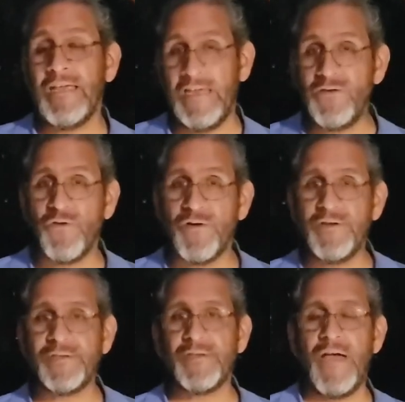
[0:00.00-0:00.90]

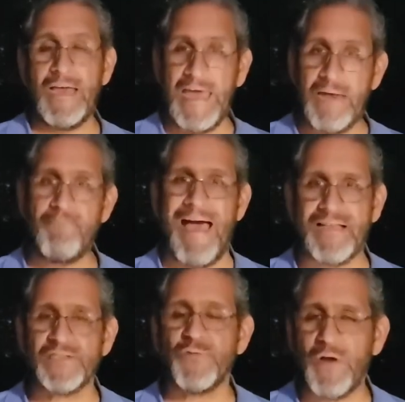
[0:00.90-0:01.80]
indoors, again,
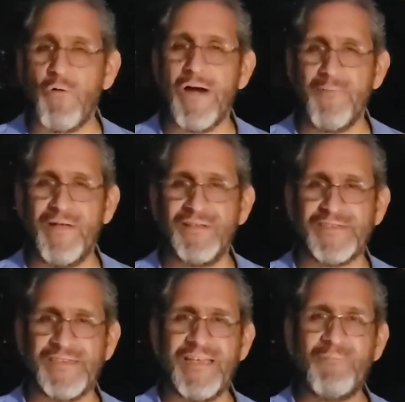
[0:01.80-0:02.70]
mask requirements,